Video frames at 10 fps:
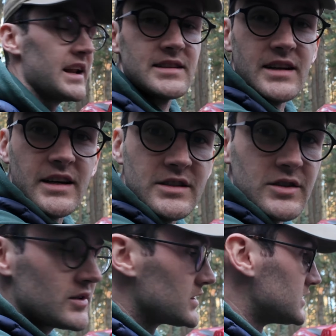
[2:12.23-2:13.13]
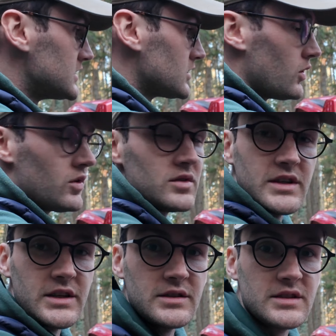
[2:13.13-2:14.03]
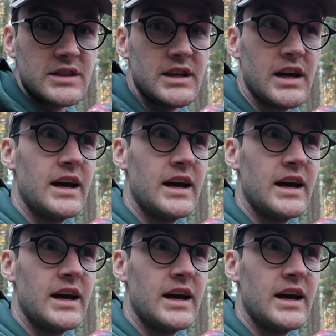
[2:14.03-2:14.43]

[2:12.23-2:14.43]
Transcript: it's nice too because these holes that you see,